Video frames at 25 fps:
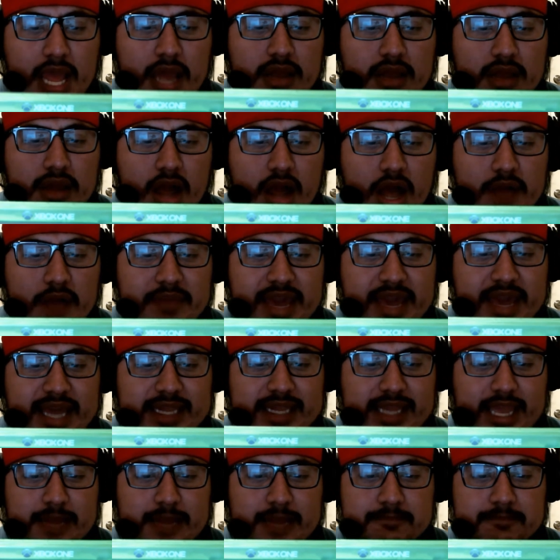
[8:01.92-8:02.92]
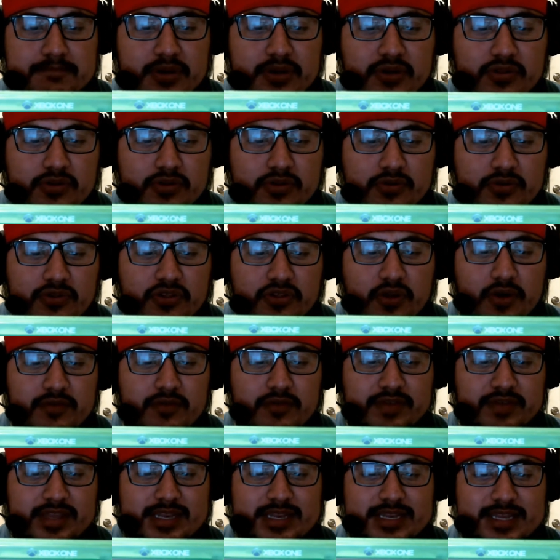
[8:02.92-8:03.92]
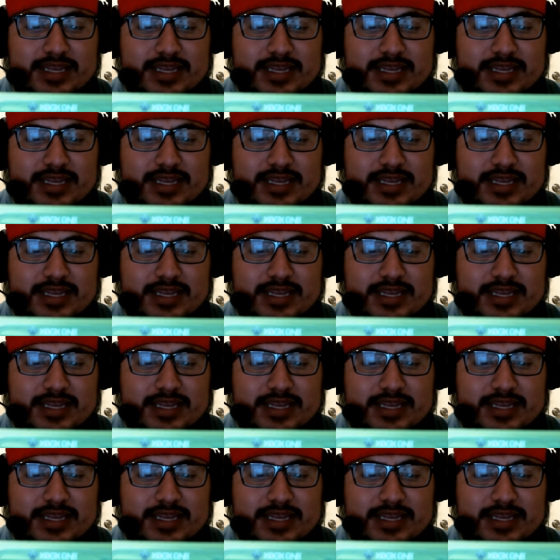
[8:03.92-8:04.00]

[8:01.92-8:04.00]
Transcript: combat, and puzzle solving.